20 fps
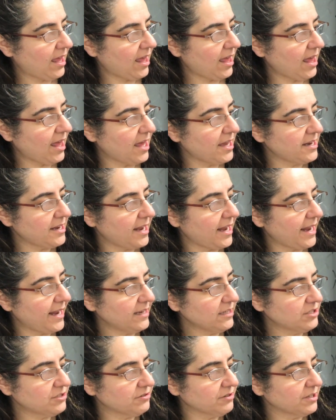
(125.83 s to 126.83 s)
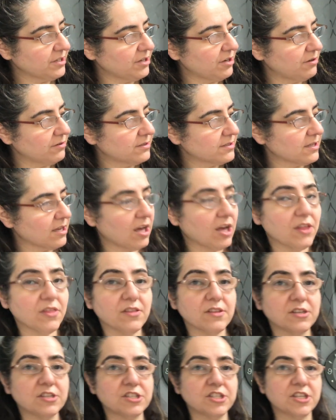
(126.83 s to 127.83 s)
And A string notes on
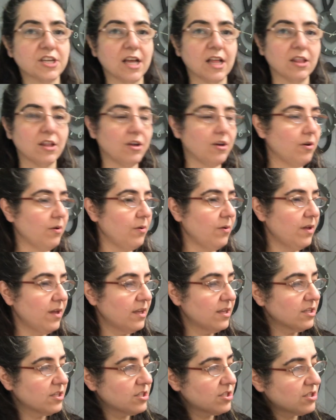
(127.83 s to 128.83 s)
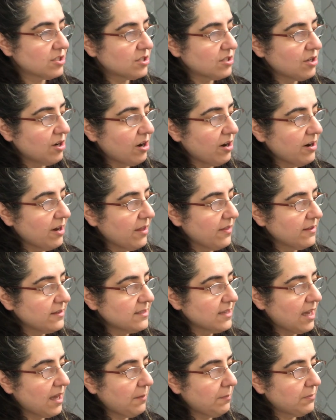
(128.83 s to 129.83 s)
the cello start on the
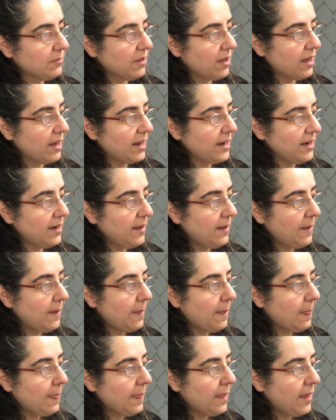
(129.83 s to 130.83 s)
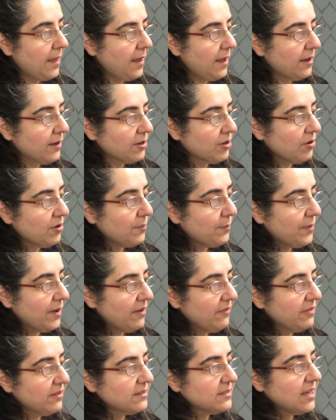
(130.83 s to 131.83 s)
top line, go
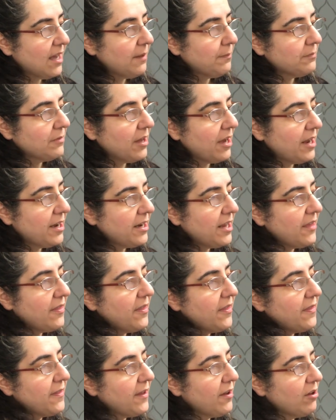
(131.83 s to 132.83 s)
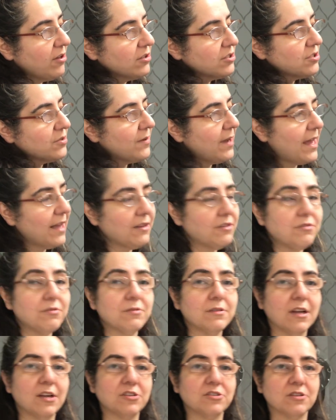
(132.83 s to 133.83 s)
above the top line, and then they also add two
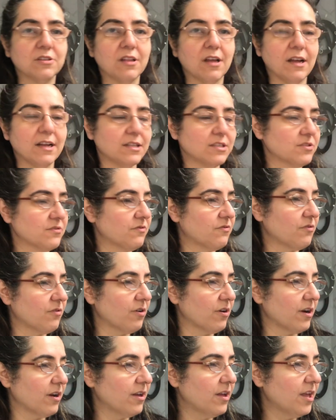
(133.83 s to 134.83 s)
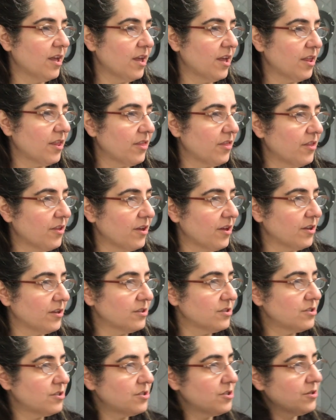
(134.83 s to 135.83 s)
ledger lines for the
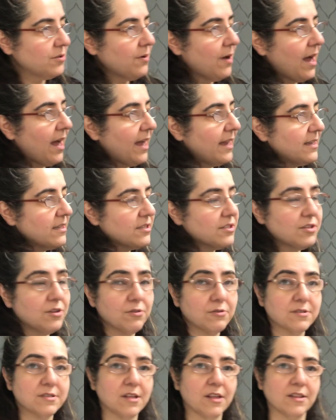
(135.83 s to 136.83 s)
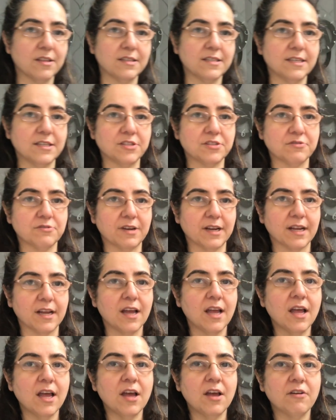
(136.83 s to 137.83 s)
two highest notes on the D string
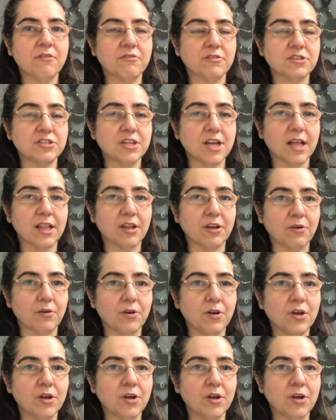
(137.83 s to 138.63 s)
for cello.